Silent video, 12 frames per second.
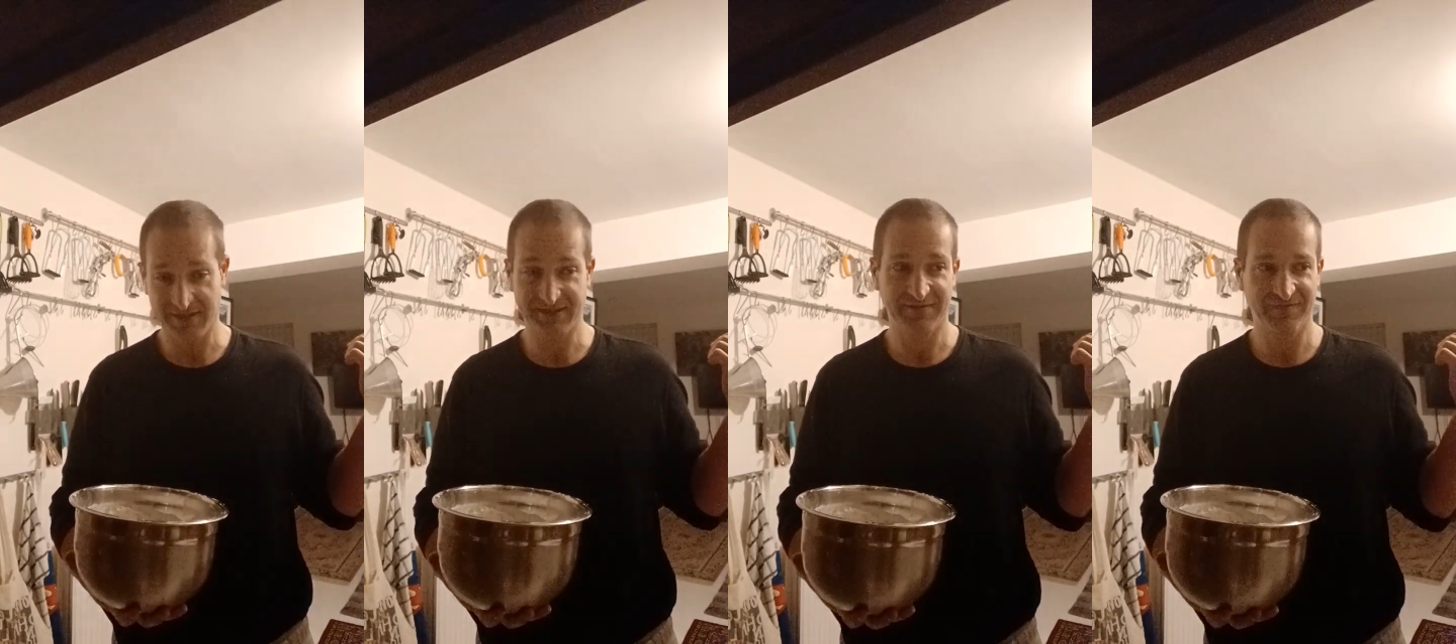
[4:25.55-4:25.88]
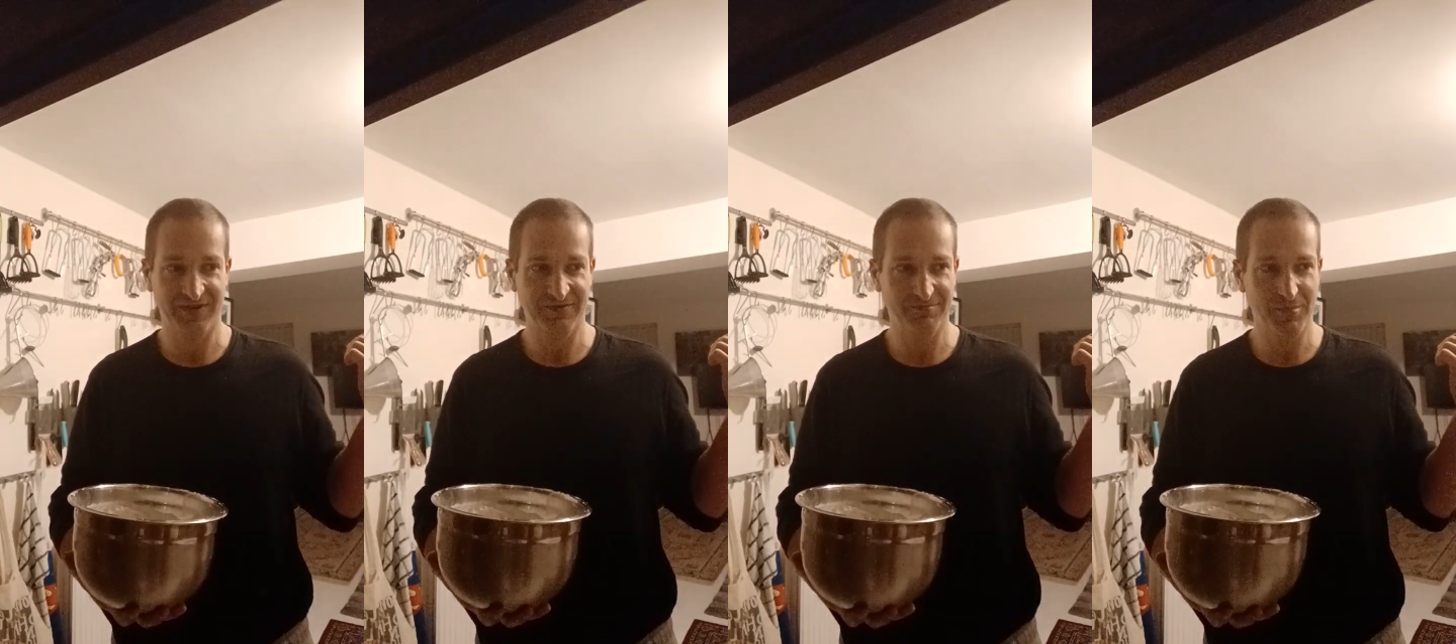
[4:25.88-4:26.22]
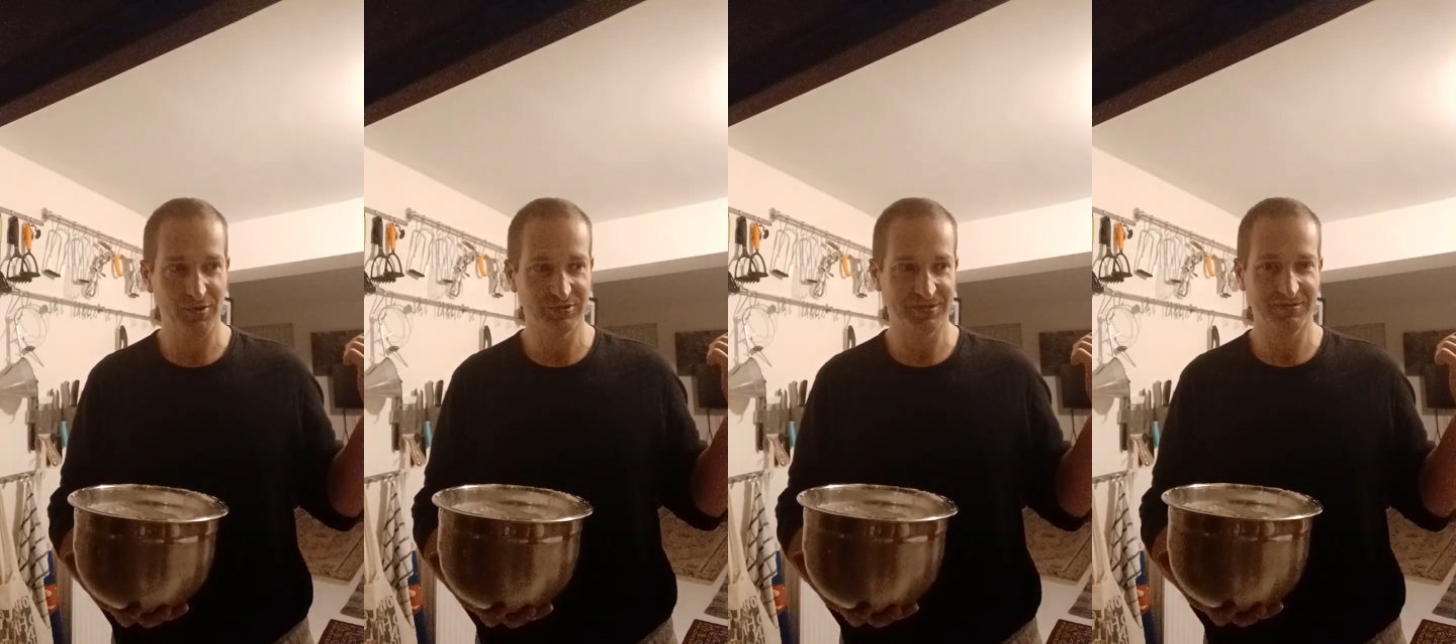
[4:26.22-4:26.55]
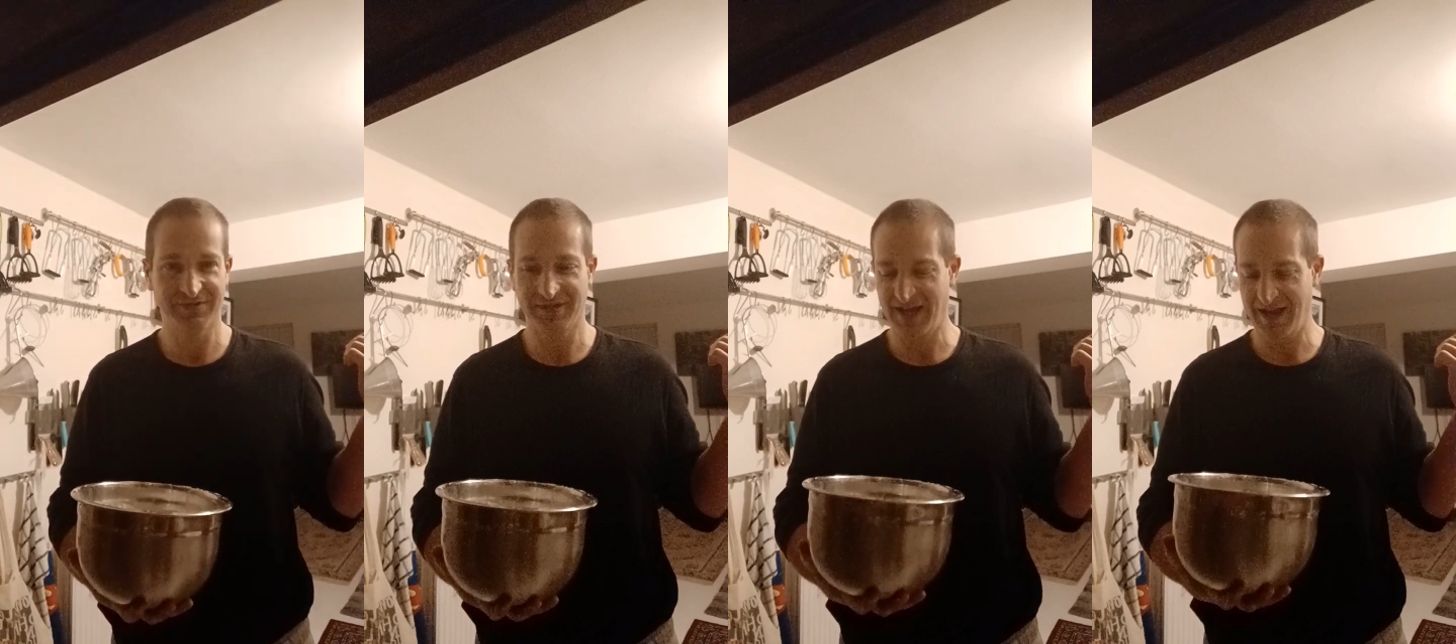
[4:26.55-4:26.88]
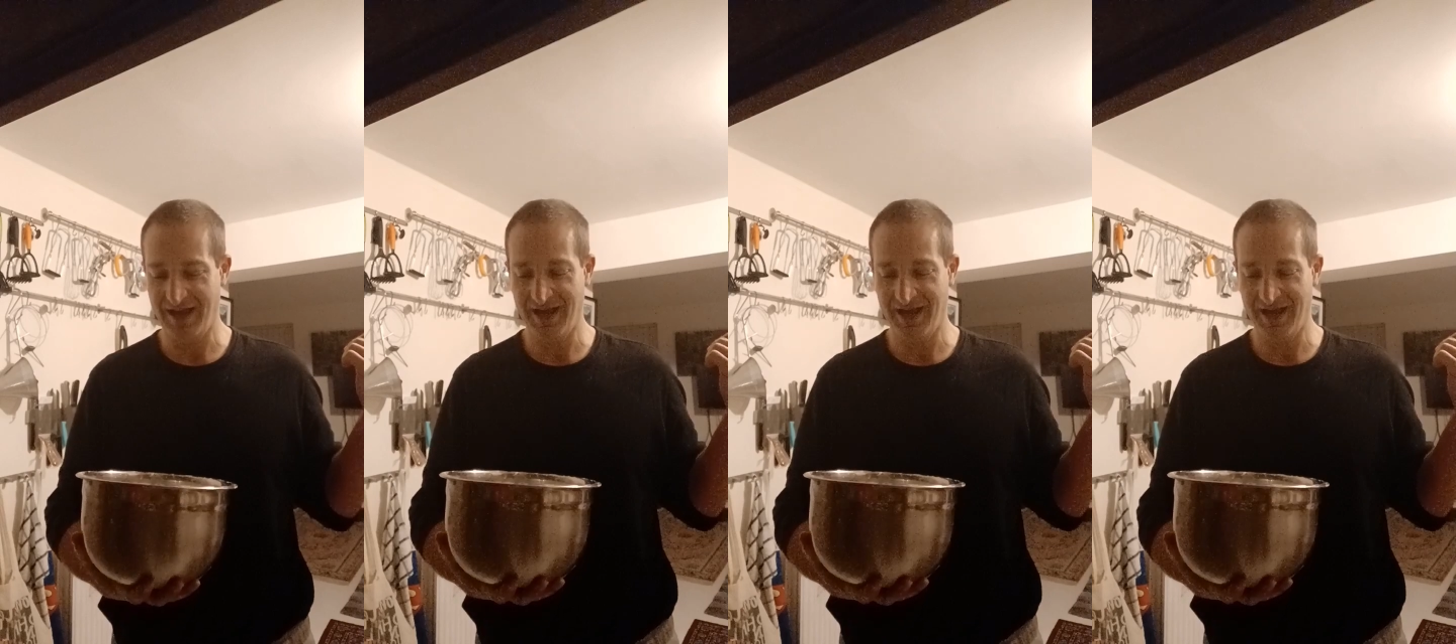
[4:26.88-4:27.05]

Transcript: say vegan mostly because I